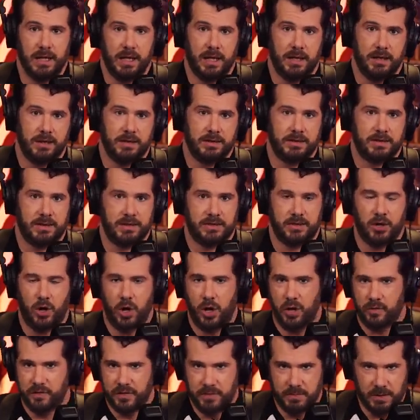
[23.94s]
It's this
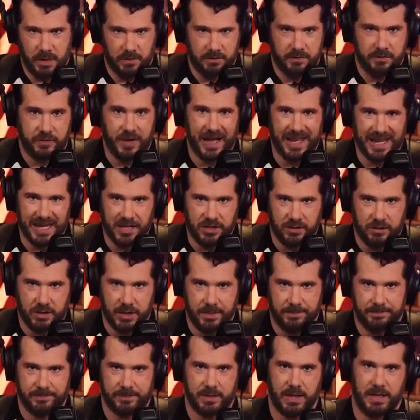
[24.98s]
all-female fighting
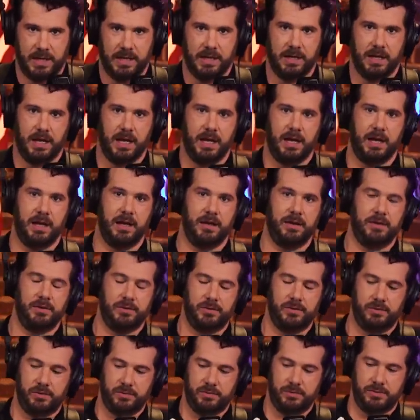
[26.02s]
unit in
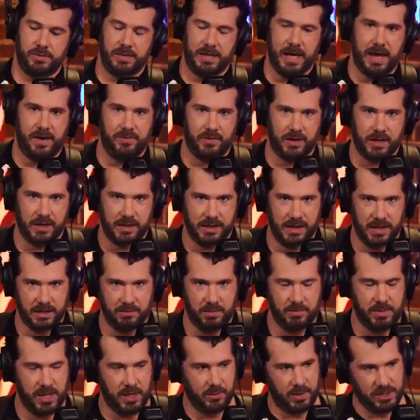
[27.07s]
the African
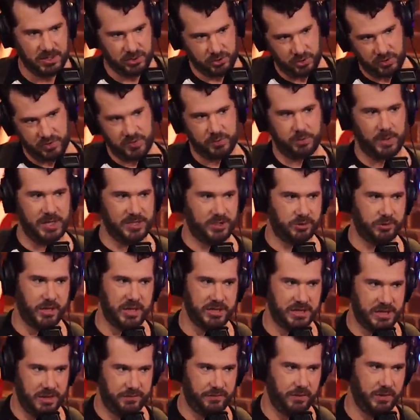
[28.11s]
kingdom. And by the way, this sort of spreads
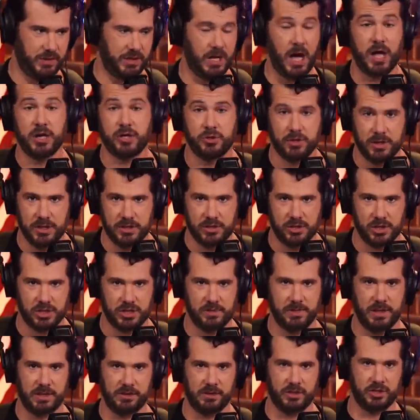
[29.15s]
across different countries, just
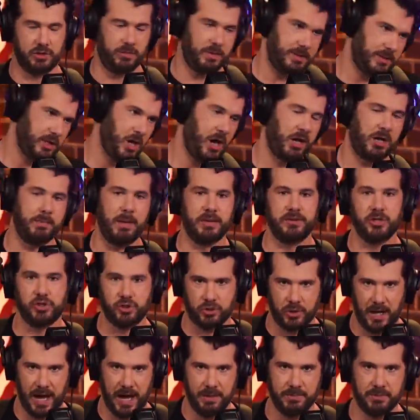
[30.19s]
to be clear. So we're talking about the
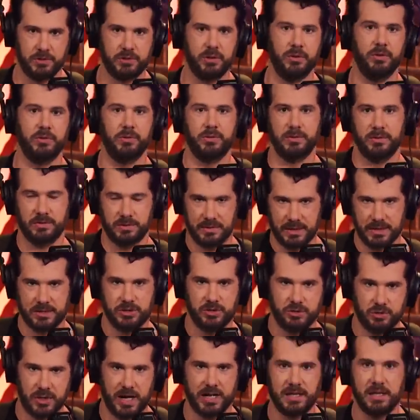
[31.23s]
tribe. So
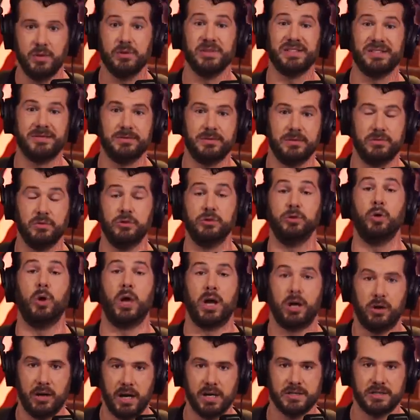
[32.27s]
lest you try and, you know,
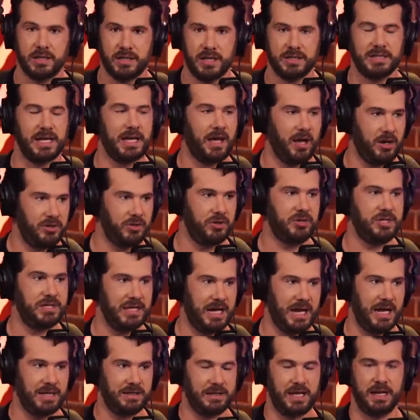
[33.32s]
lawyer us on this, I
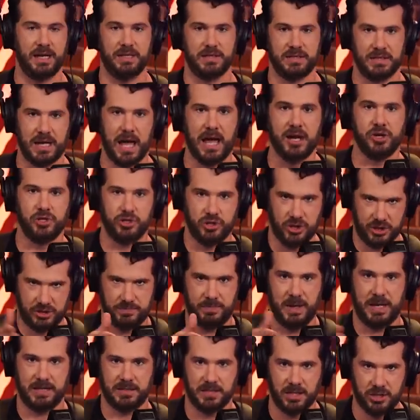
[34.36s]
understand that it's not
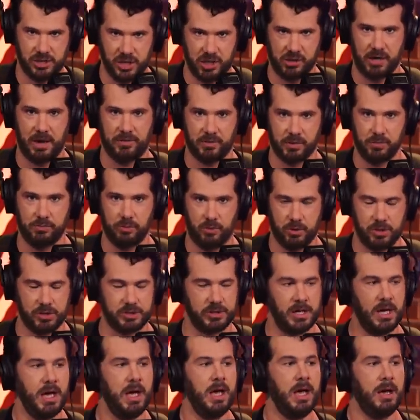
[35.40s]
just based on geographical
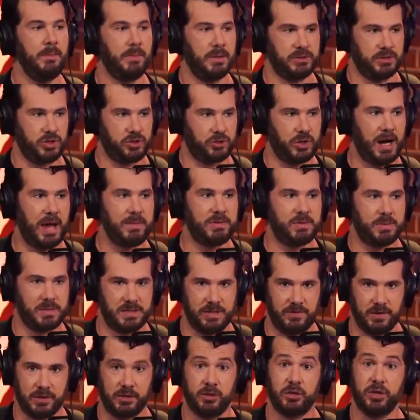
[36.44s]
borders, but the tribe
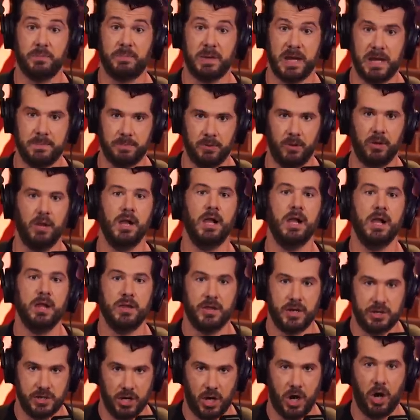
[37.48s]
specifically, or the people,
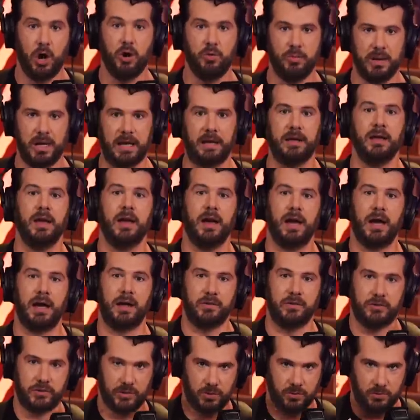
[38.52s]
the Dahomey.
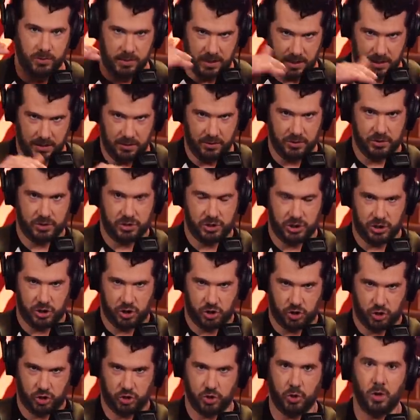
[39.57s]
So here's
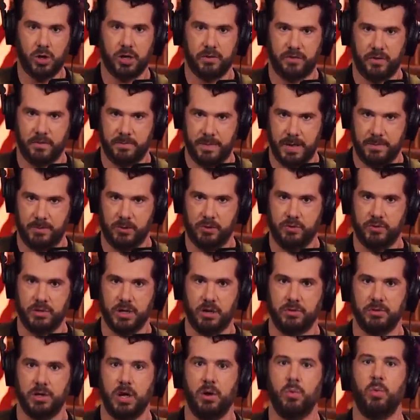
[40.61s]
just sort of for people who
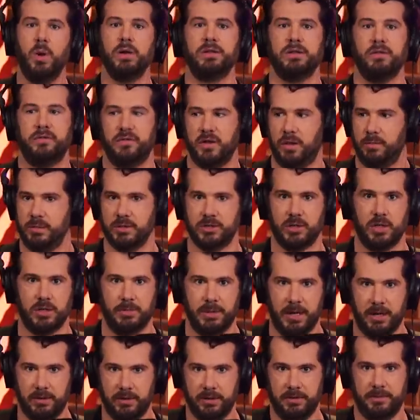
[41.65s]
don't know what the film is all
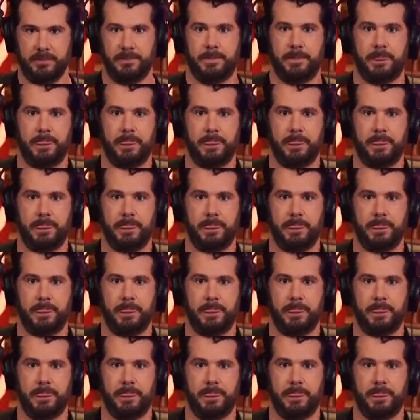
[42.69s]
about.